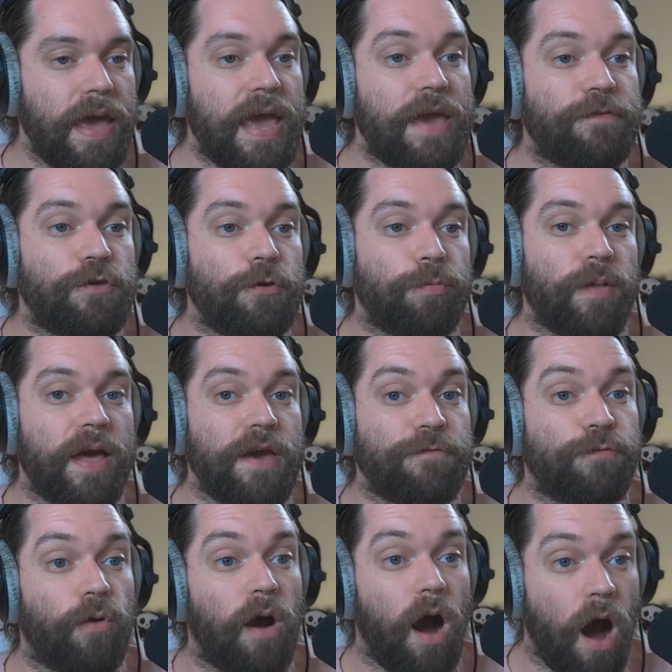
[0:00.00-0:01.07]
If you play it
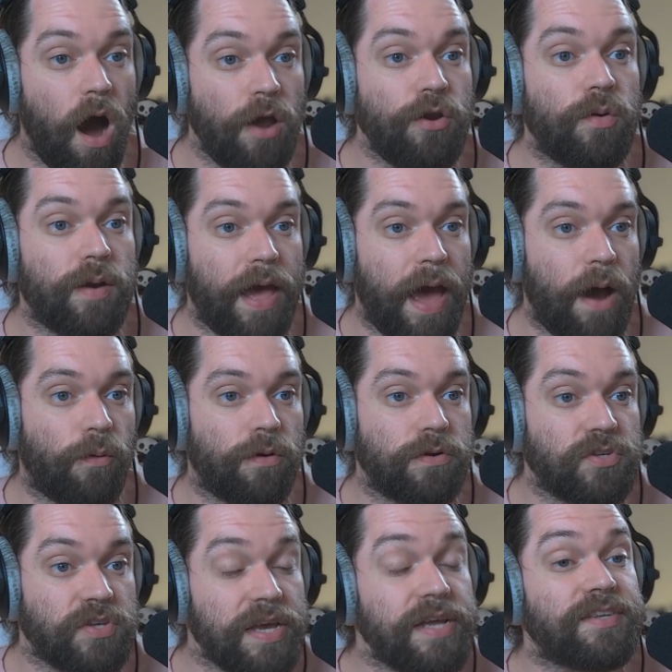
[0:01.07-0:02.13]
for 100
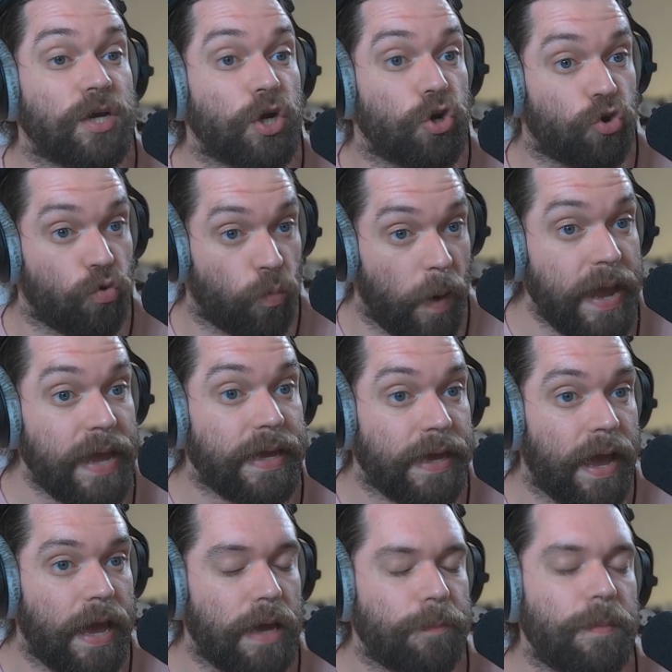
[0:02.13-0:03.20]
hours, it's a great
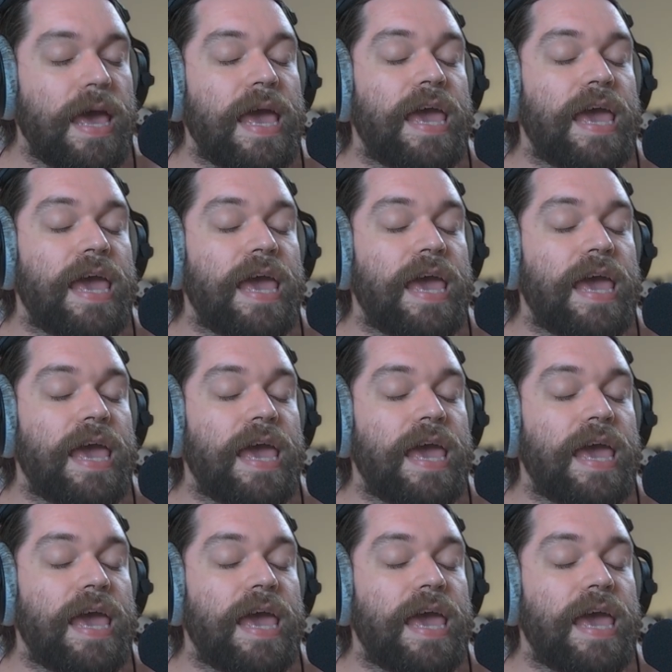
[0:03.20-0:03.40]
game.